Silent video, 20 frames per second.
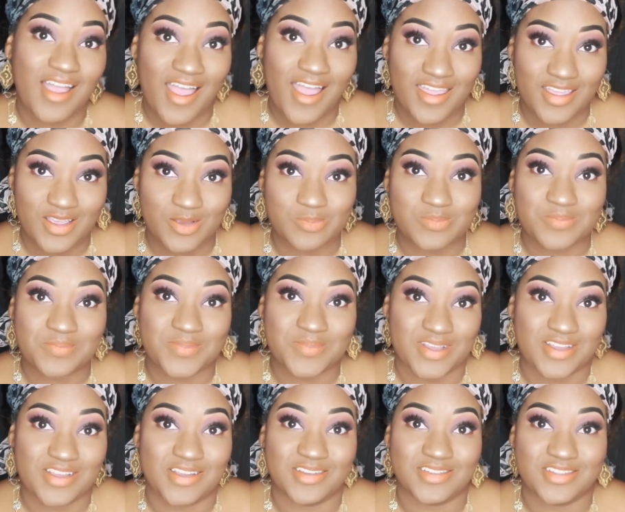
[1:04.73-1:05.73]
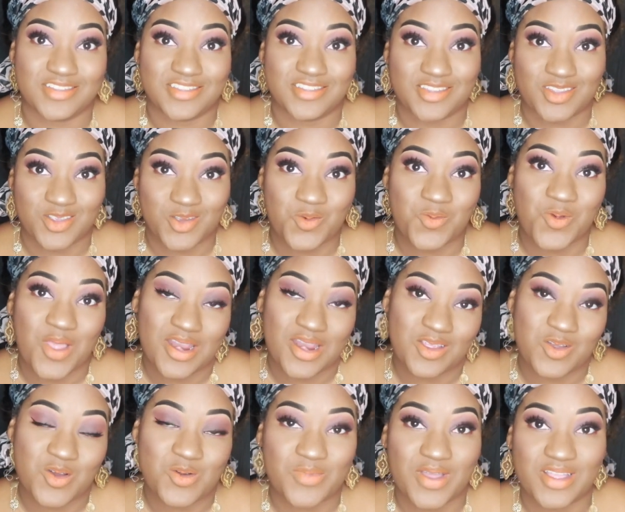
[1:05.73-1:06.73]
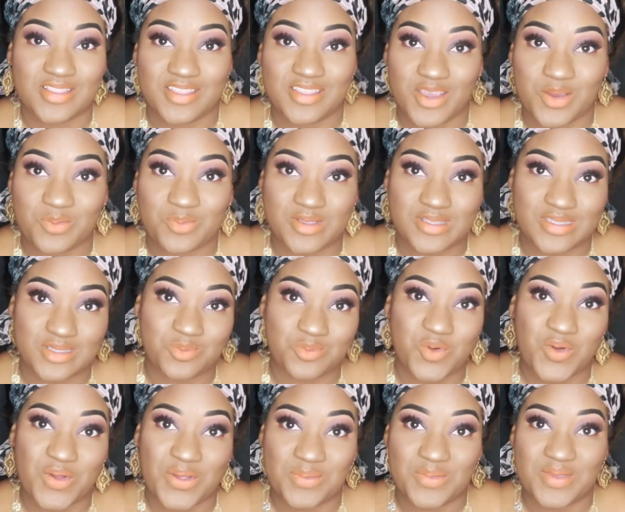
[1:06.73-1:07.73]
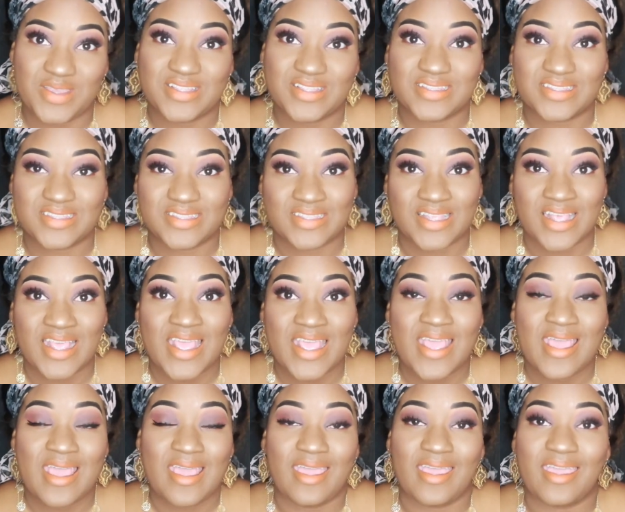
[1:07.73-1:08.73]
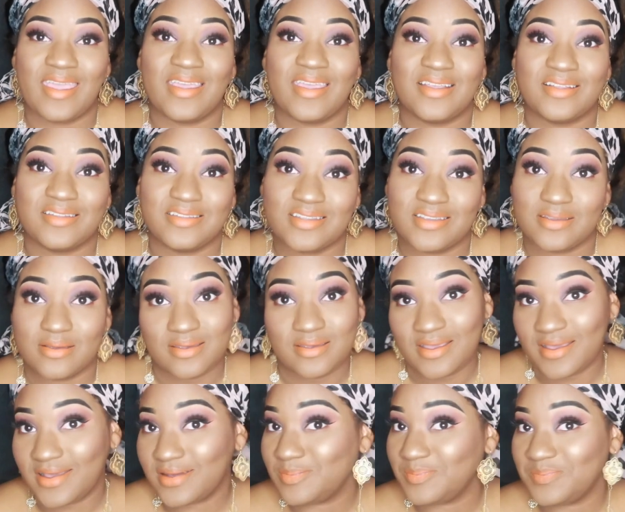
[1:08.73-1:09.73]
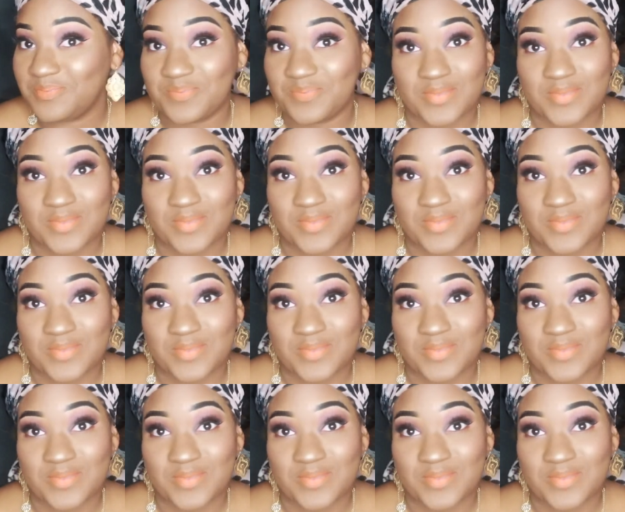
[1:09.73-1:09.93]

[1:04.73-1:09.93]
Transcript: I am still waiting on my therapist appointments, and yeah,